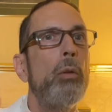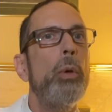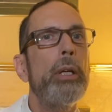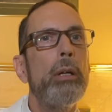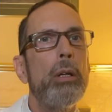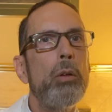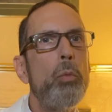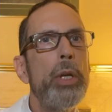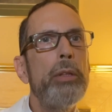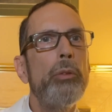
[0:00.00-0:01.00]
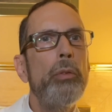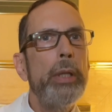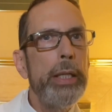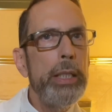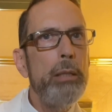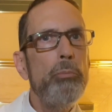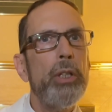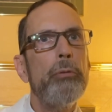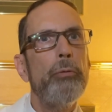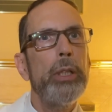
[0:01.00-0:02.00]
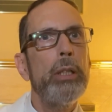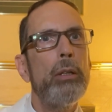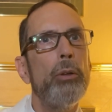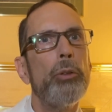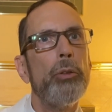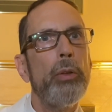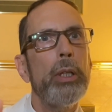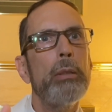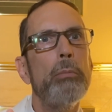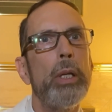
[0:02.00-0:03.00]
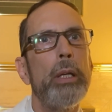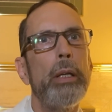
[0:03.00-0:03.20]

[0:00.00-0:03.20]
We always name the fingers thumb,